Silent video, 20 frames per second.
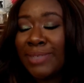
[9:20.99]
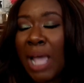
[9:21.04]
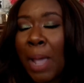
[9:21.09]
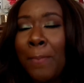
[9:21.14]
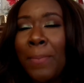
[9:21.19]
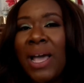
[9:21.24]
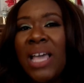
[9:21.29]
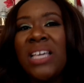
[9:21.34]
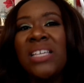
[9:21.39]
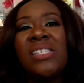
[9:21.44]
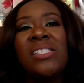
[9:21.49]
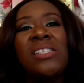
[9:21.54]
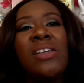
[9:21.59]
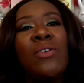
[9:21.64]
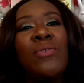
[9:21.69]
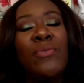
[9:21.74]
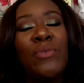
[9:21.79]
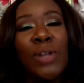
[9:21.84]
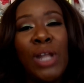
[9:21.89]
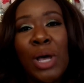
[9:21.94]
But it's so
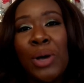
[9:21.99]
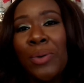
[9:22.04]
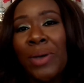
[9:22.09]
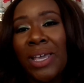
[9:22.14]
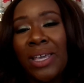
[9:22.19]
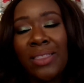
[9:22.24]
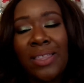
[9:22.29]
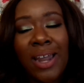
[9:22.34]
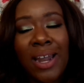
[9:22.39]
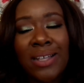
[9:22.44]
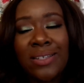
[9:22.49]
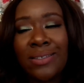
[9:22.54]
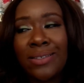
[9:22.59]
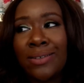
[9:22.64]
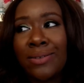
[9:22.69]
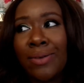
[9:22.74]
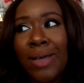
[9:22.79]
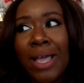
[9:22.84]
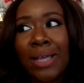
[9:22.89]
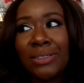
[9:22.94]
flowy that I
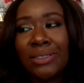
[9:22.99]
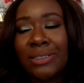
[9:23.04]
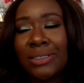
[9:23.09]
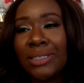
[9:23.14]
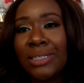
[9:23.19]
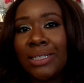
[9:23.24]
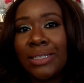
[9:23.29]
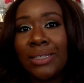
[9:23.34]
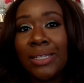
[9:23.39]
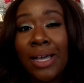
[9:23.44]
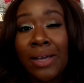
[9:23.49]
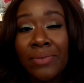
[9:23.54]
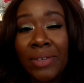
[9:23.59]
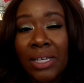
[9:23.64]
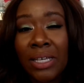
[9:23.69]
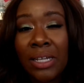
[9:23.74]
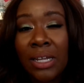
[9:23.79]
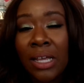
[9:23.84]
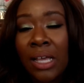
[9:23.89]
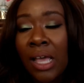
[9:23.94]
still actually love
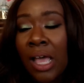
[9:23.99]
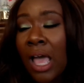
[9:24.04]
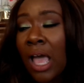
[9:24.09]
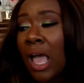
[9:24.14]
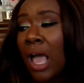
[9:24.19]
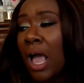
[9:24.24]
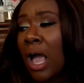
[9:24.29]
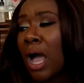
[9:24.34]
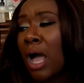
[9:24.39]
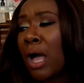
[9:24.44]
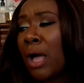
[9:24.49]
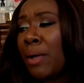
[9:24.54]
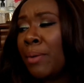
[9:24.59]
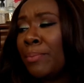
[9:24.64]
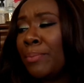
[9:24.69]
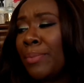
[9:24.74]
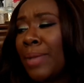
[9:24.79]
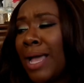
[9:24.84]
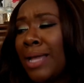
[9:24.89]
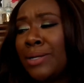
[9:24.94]
it.
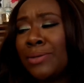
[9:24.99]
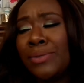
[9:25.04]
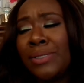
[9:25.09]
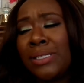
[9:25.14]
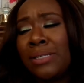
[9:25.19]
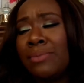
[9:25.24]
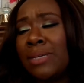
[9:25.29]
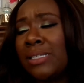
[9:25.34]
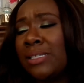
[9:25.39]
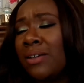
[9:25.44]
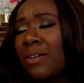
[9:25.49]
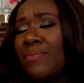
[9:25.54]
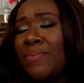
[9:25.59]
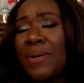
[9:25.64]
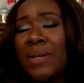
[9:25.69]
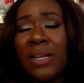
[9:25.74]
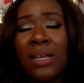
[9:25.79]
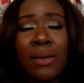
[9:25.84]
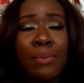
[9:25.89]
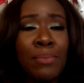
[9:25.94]
I don't see myself
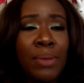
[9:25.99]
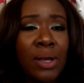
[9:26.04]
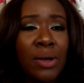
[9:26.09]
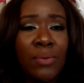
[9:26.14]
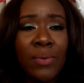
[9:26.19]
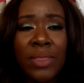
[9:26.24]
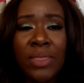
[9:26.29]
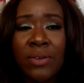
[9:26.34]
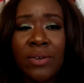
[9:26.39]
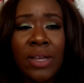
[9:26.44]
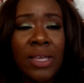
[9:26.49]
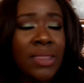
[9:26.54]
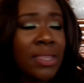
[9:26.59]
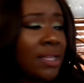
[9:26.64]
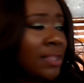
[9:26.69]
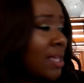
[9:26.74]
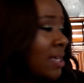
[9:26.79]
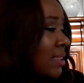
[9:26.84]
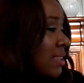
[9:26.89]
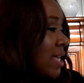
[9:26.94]
putting a belt with it or anything
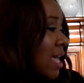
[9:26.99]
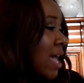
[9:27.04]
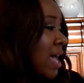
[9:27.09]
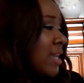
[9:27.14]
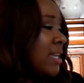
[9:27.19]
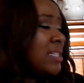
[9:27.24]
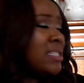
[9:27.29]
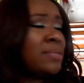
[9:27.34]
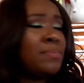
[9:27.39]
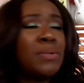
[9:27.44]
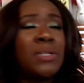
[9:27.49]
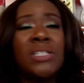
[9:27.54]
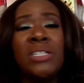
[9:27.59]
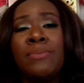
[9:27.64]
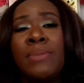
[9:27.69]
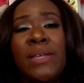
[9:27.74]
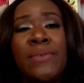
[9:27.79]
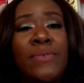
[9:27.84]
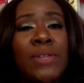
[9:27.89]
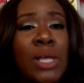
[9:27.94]
like that. It's supposed to
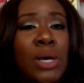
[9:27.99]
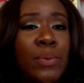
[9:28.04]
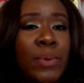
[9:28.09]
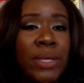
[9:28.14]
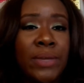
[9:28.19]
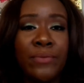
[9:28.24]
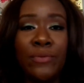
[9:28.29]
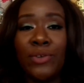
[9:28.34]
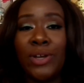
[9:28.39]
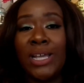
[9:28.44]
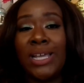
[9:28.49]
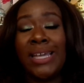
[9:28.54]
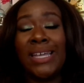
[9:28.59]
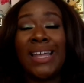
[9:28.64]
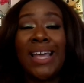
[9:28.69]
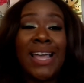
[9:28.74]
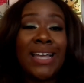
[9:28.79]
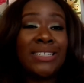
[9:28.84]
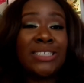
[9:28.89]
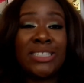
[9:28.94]
be flowy and free, and
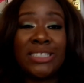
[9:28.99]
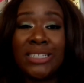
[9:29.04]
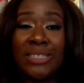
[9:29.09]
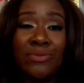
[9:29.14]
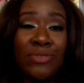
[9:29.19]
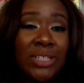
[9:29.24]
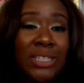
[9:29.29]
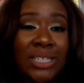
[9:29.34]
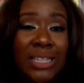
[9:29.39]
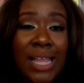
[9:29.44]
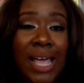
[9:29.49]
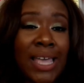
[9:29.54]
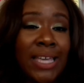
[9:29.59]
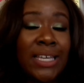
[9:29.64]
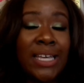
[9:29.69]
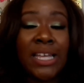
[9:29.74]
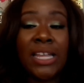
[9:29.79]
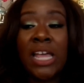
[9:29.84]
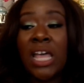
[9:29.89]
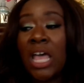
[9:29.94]
I actually really like
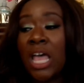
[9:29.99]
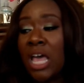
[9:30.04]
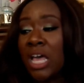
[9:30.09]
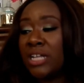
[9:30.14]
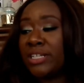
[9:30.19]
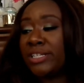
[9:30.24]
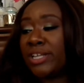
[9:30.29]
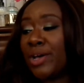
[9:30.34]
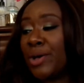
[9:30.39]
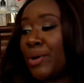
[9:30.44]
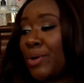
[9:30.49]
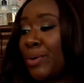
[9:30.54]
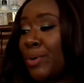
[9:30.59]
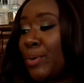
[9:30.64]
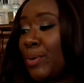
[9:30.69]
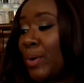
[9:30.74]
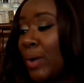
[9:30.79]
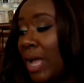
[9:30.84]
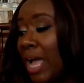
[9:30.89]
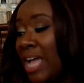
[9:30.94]
it.
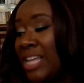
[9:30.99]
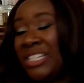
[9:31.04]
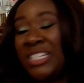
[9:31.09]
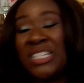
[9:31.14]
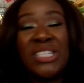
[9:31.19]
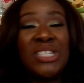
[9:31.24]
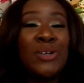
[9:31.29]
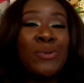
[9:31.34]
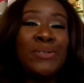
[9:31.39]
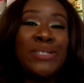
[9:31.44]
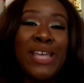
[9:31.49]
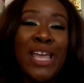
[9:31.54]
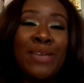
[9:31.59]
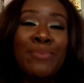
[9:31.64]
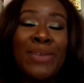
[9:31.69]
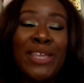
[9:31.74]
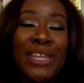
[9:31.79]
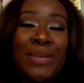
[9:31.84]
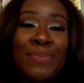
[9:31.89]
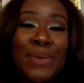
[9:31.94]
So I just don't take
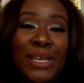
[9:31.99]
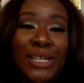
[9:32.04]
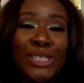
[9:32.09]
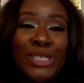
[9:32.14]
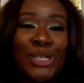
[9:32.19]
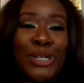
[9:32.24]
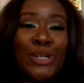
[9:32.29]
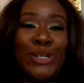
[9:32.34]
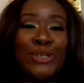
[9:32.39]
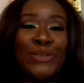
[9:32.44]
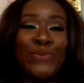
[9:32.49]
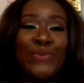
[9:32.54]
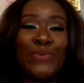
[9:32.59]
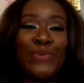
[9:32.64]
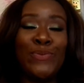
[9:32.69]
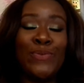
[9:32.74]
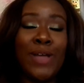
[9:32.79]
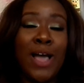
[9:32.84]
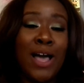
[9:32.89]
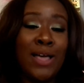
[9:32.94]
many pictures
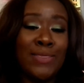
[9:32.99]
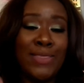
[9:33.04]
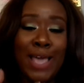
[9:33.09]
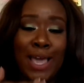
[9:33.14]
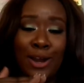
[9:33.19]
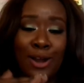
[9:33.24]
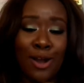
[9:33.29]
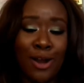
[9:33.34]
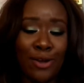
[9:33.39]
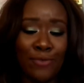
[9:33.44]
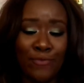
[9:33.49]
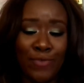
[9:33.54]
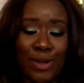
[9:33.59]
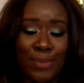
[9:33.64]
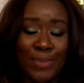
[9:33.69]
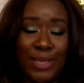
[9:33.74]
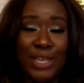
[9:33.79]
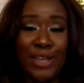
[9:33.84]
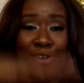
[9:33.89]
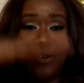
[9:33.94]
that aren't from
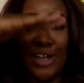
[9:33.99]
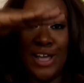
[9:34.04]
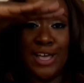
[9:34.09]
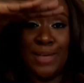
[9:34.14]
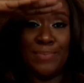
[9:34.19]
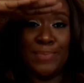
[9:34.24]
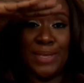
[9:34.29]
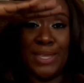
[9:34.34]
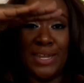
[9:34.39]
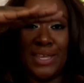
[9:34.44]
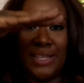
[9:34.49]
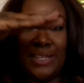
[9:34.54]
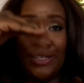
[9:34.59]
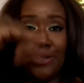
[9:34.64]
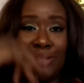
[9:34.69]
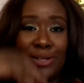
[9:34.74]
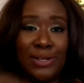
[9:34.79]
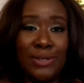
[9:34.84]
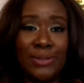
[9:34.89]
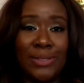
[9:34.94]
here up in it, you
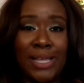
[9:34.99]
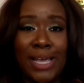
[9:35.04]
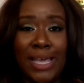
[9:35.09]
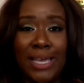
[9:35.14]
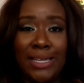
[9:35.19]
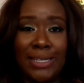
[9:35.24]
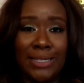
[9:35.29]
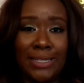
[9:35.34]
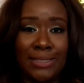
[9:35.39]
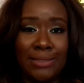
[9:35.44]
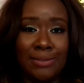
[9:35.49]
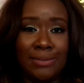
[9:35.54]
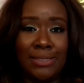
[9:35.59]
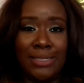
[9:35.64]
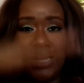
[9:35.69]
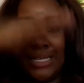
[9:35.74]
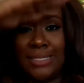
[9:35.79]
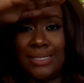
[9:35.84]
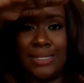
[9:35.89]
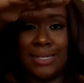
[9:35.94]
know, like
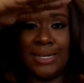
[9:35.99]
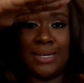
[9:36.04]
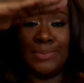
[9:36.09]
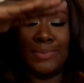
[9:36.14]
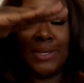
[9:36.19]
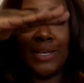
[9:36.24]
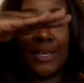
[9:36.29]
chest up.